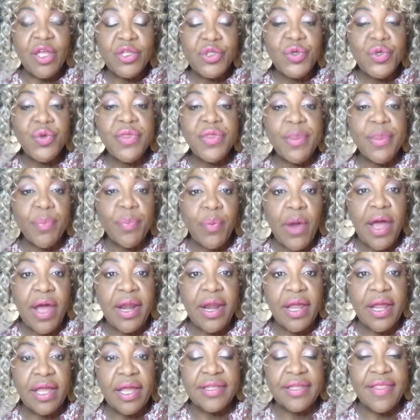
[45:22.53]
to the
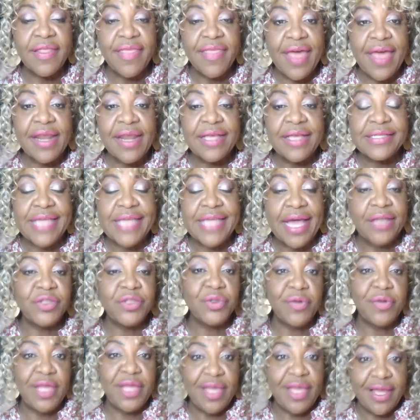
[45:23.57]
product that is
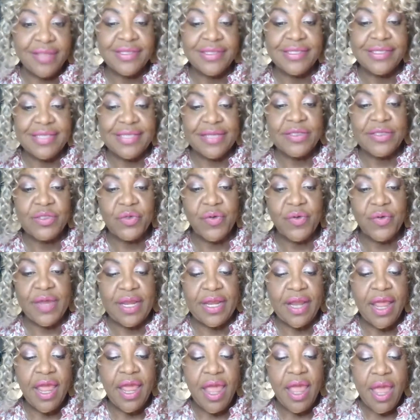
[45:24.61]
actually in
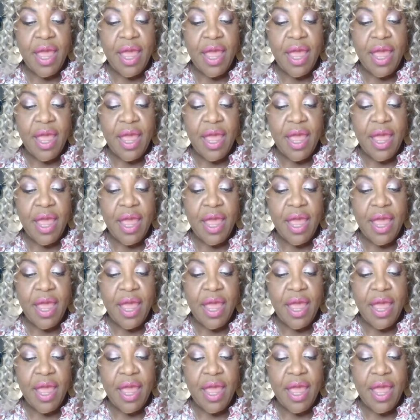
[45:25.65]
sunscreen.